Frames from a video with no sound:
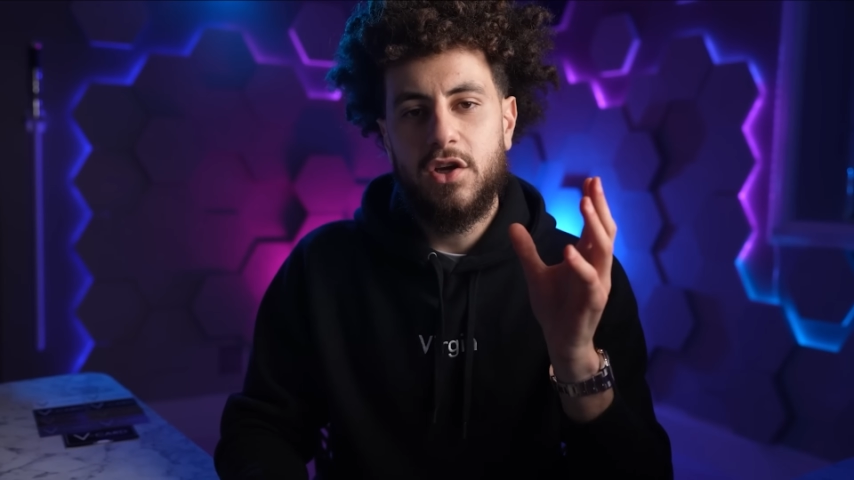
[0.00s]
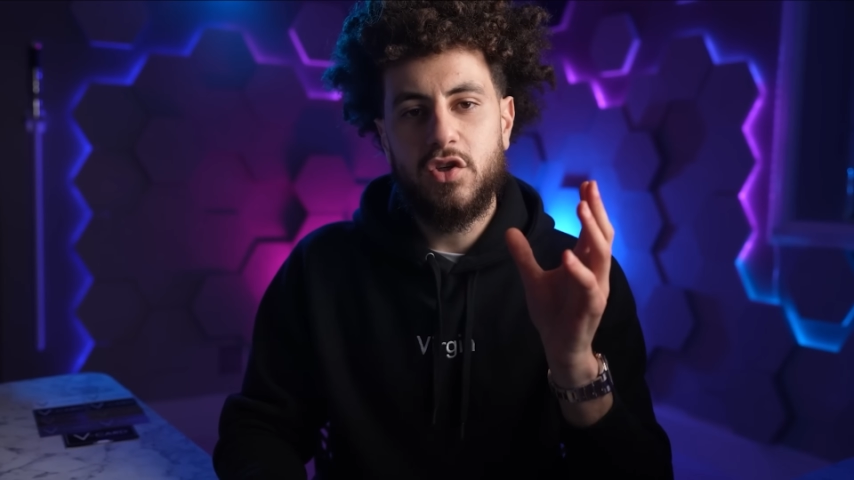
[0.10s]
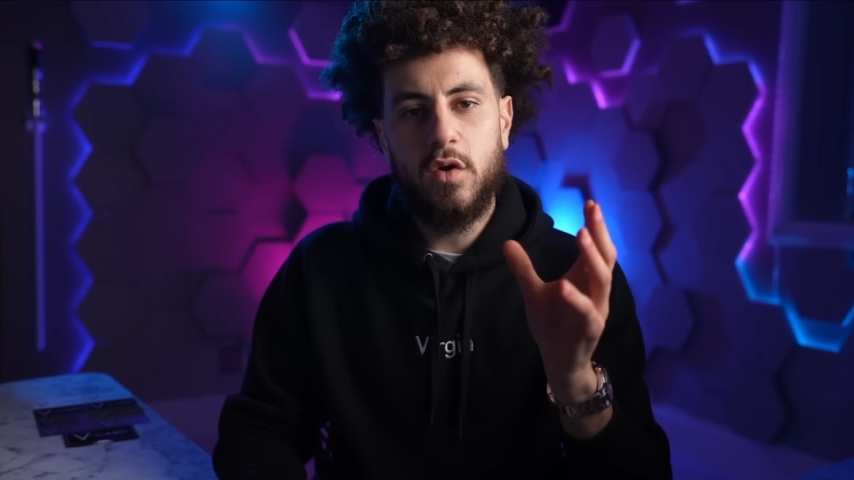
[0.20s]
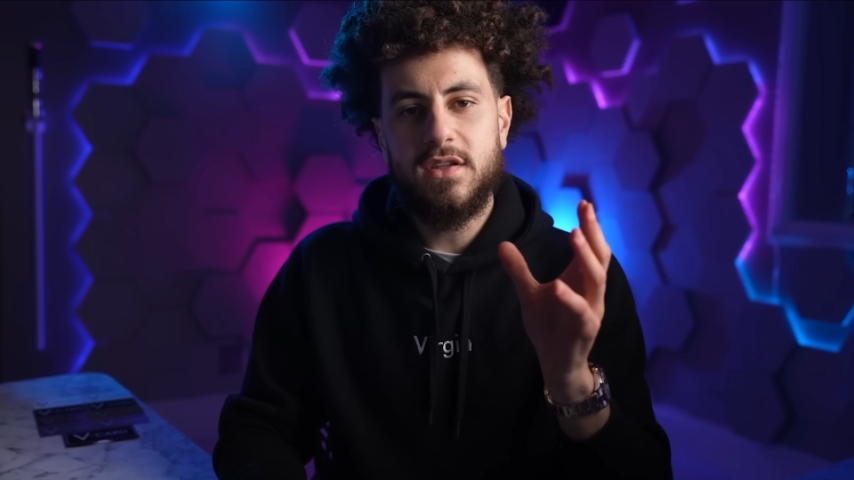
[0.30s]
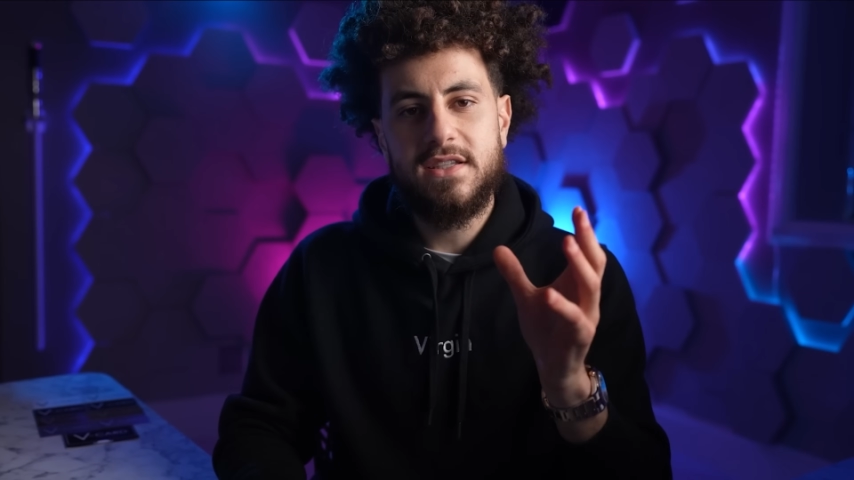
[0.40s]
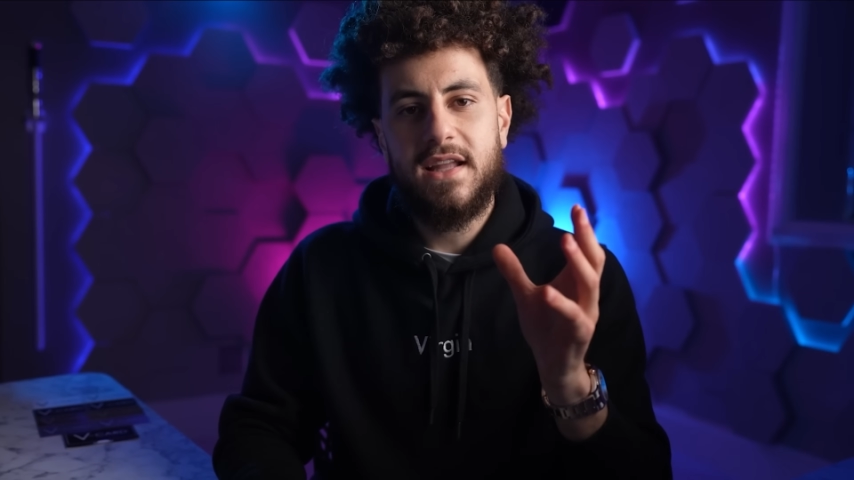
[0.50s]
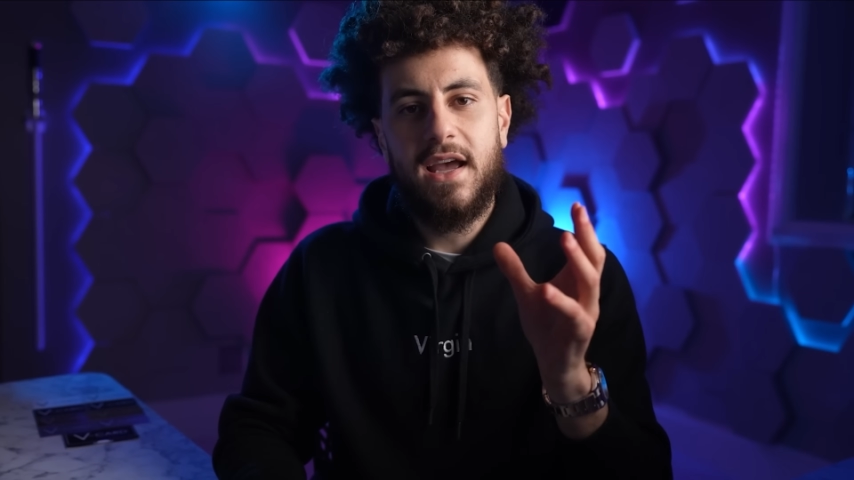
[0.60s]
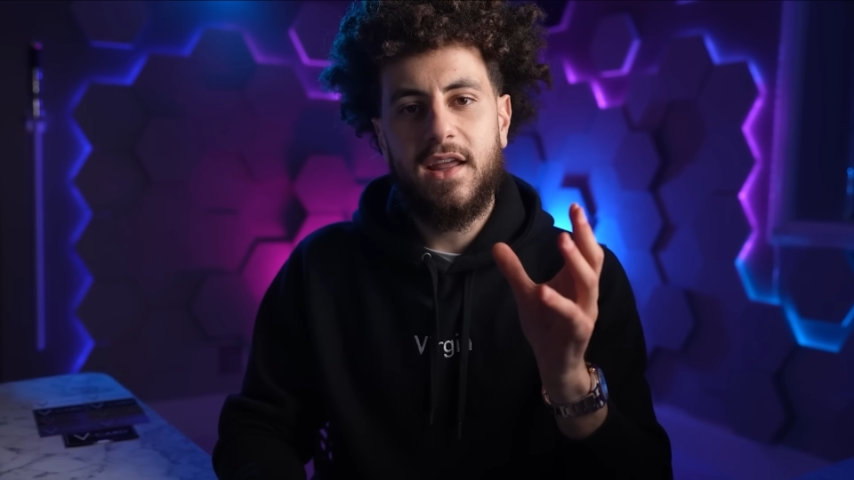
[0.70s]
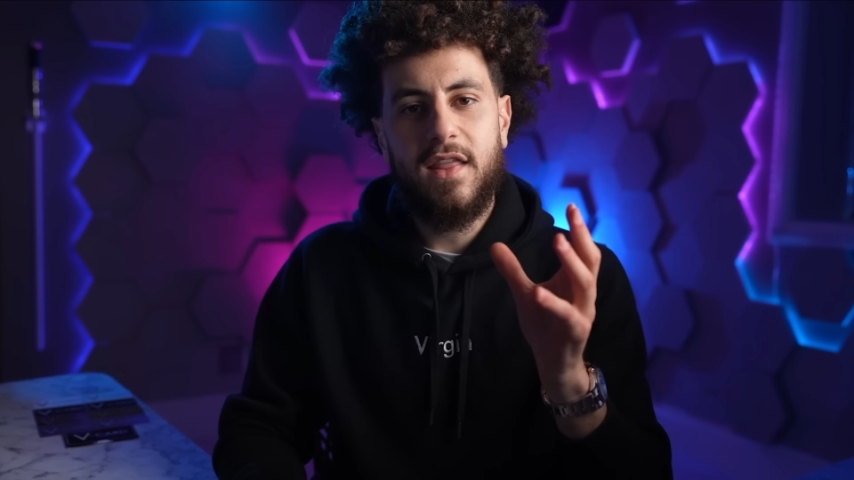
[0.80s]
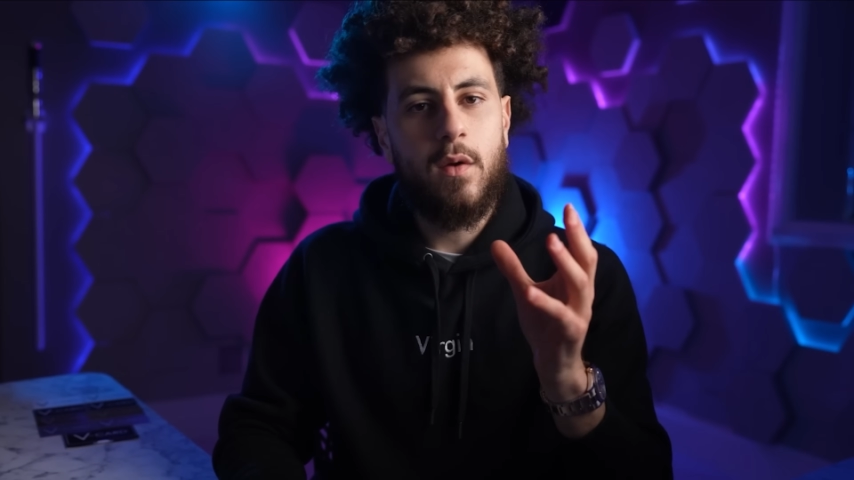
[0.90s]
shows us
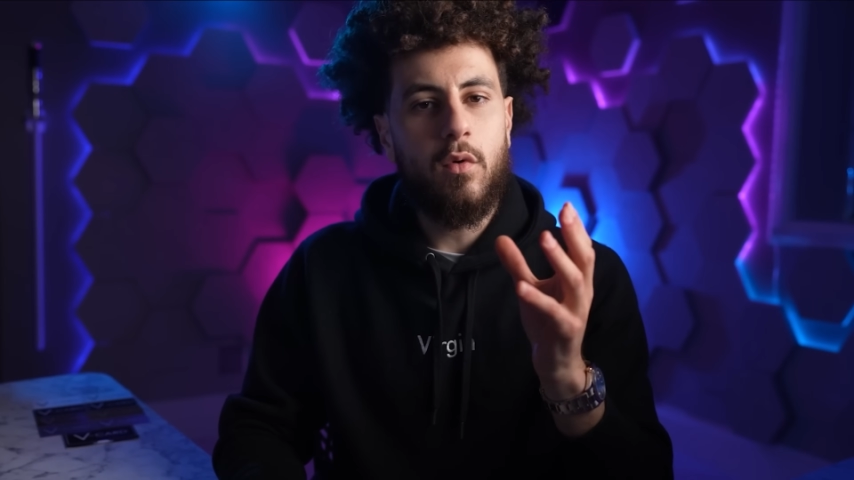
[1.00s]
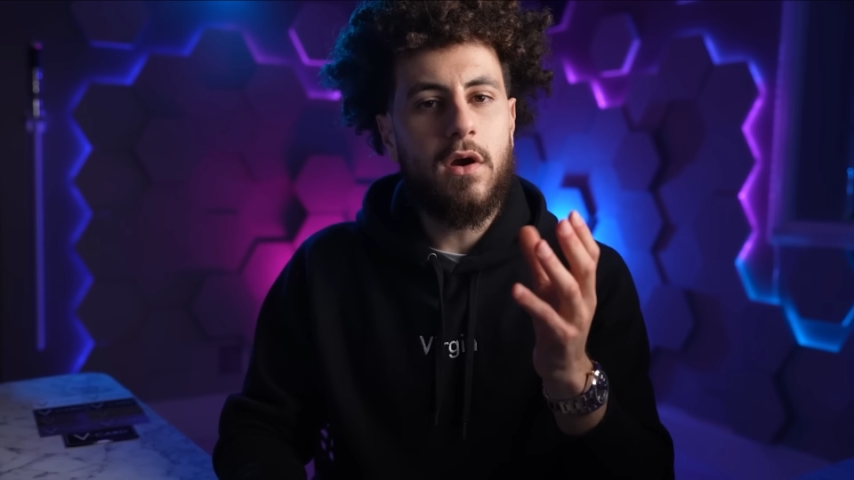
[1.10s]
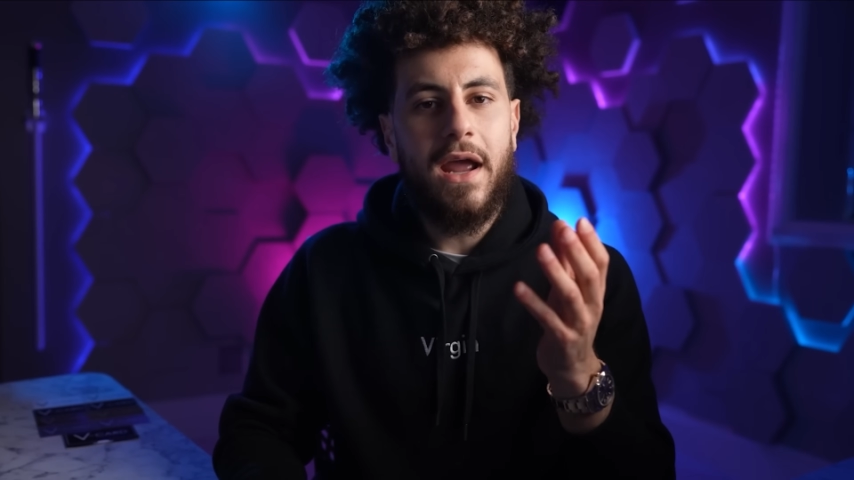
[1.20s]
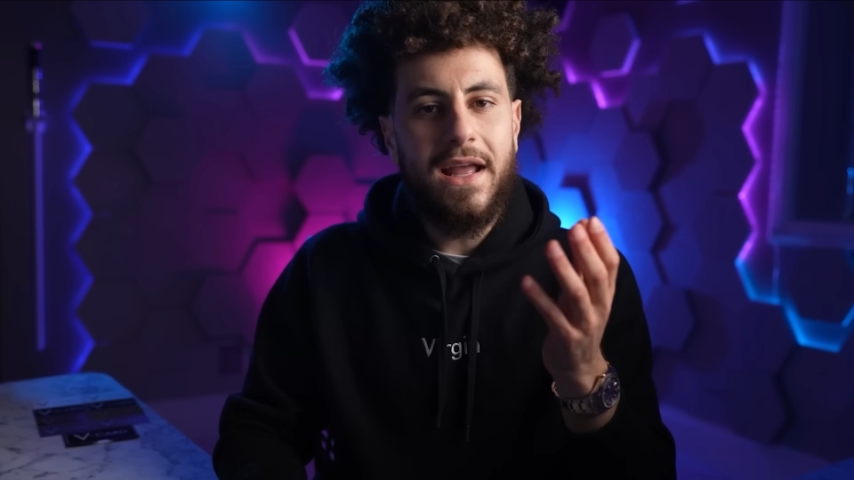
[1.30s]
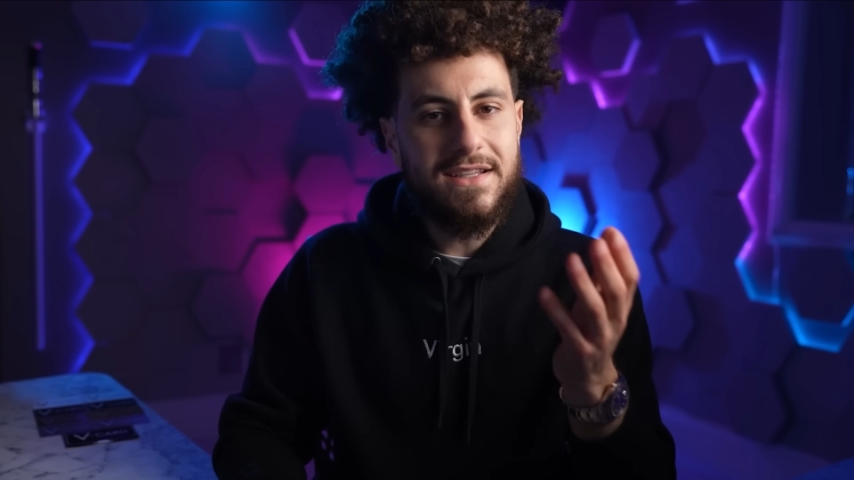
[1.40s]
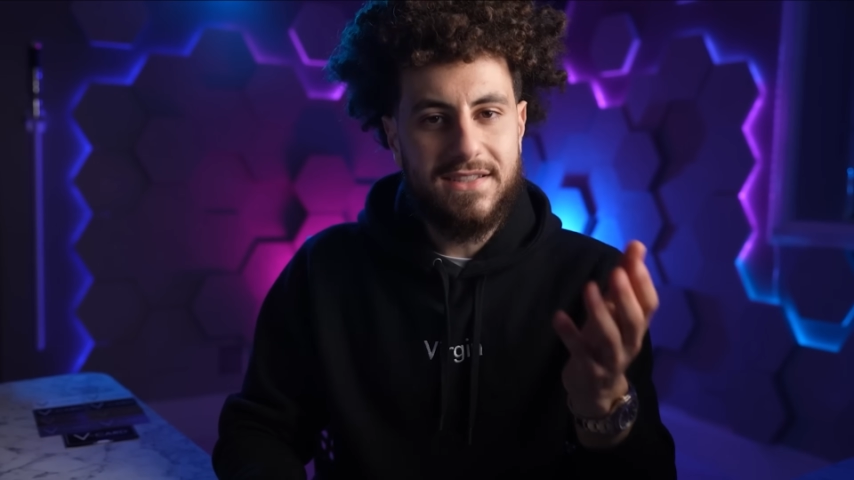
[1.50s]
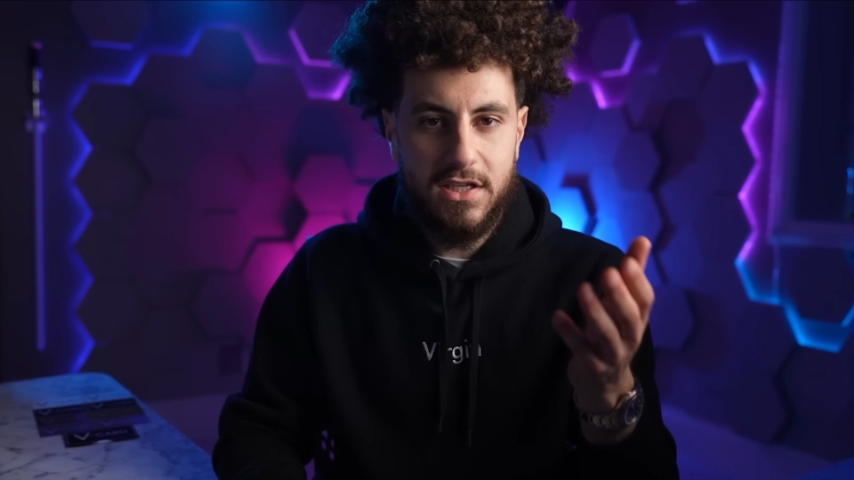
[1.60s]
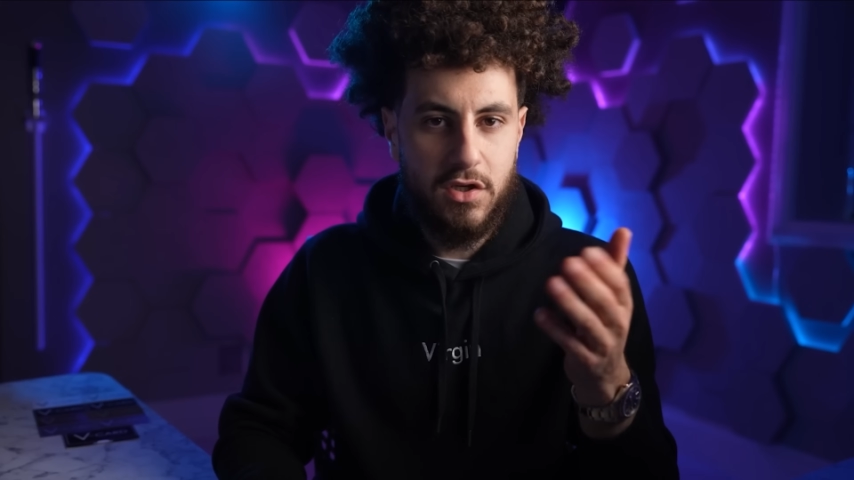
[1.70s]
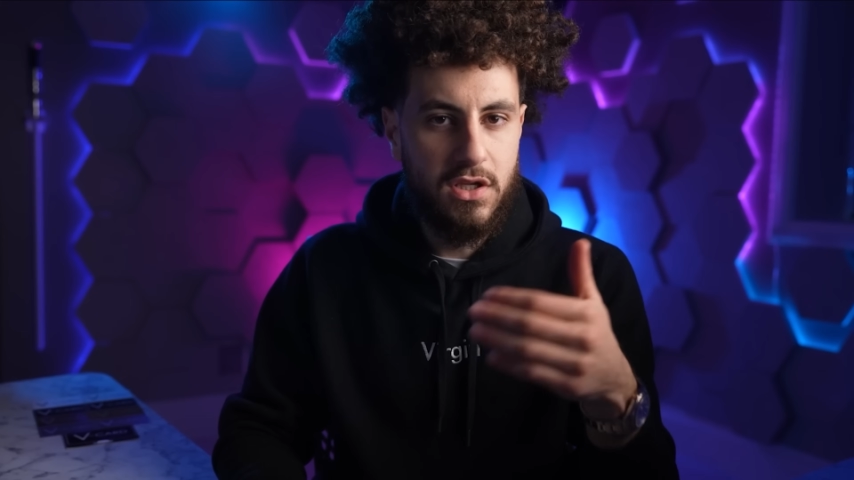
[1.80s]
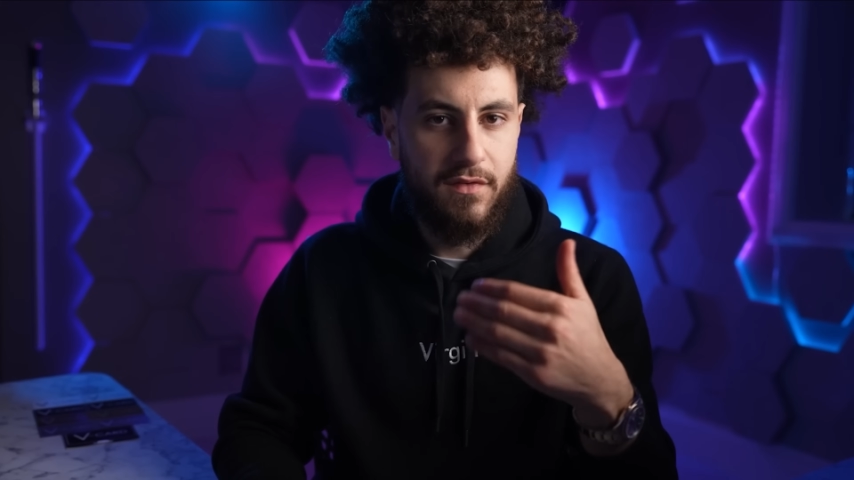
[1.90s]
that they weren't
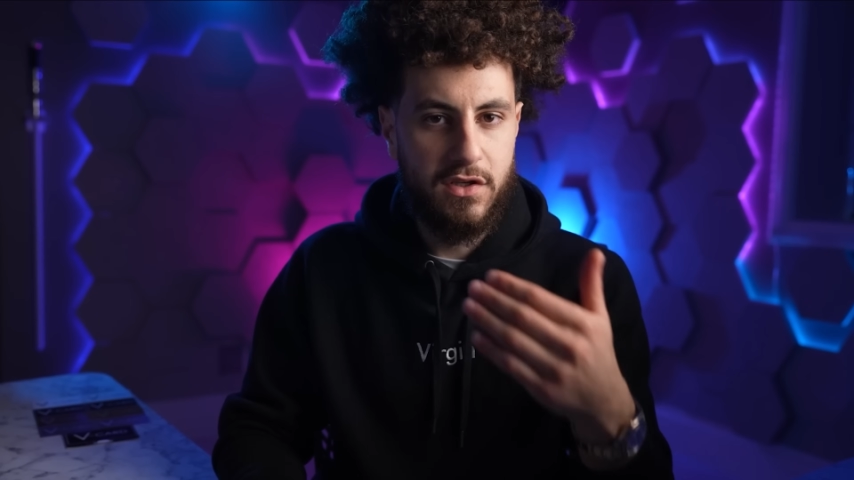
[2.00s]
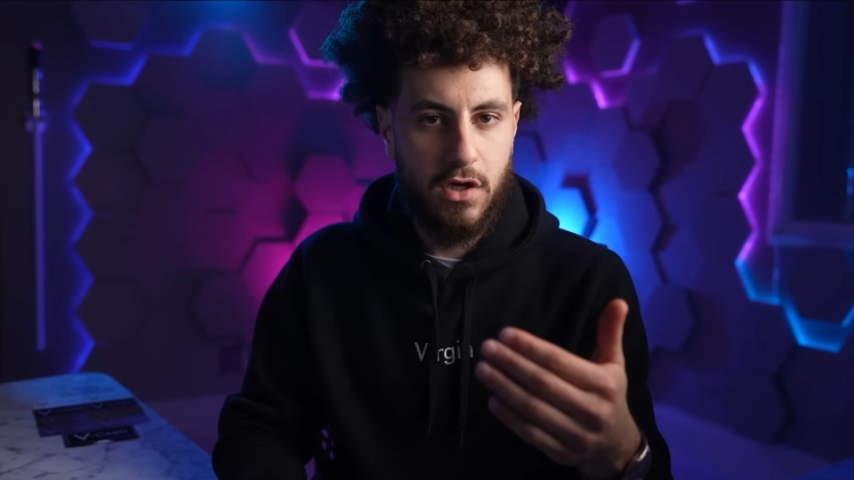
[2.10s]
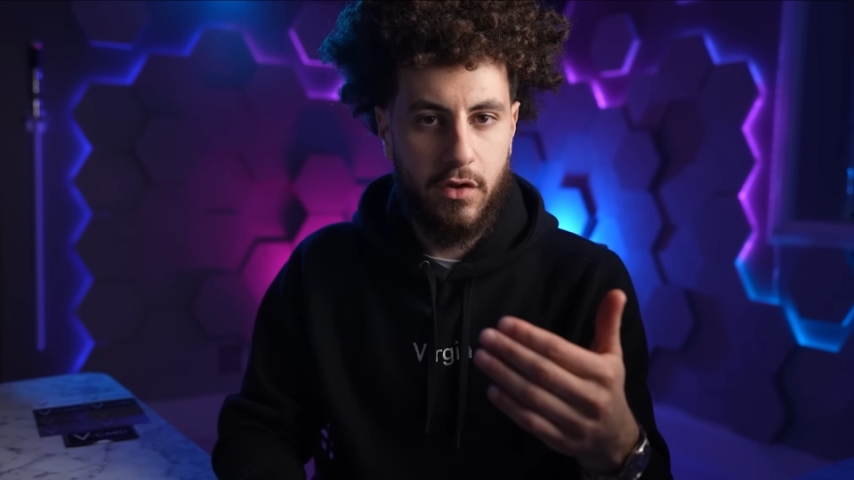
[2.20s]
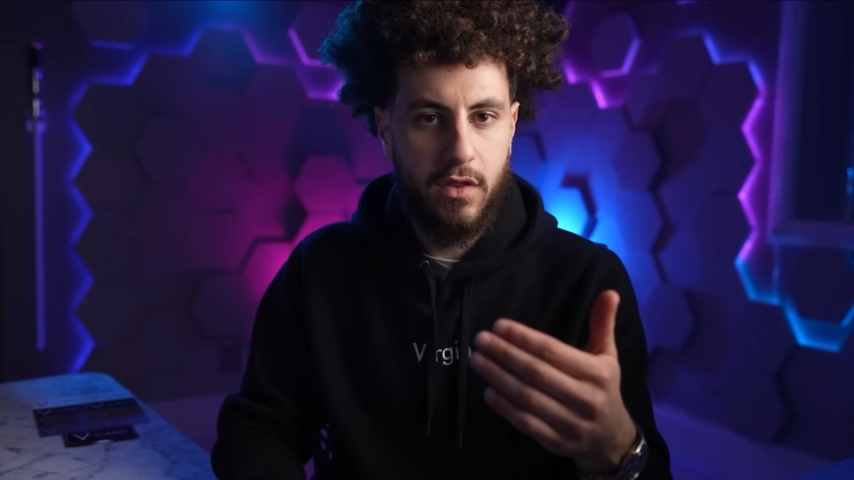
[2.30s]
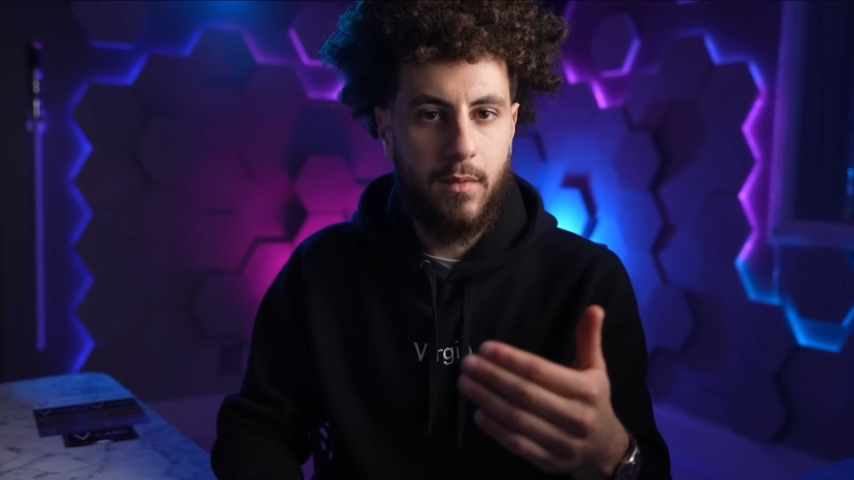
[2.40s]
ancestors of each other,